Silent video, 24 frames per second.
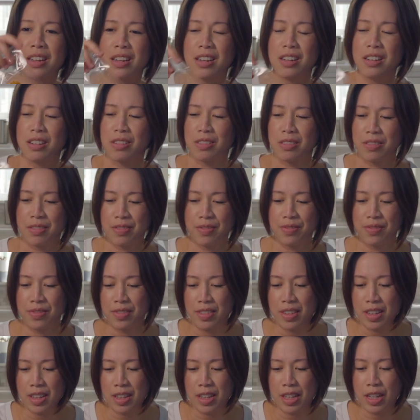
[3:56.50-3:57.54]
Oh,
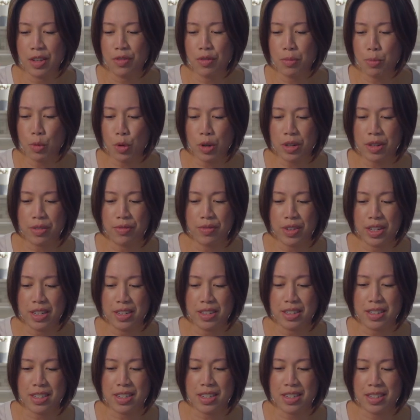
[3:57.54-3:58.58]
even more
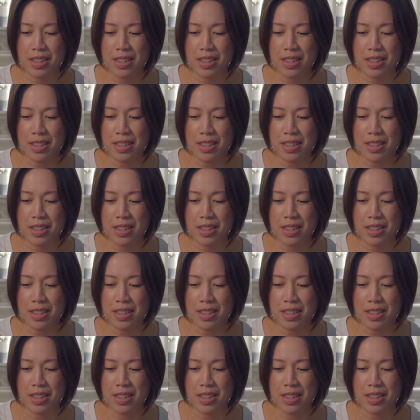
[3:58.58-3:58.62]
convenient.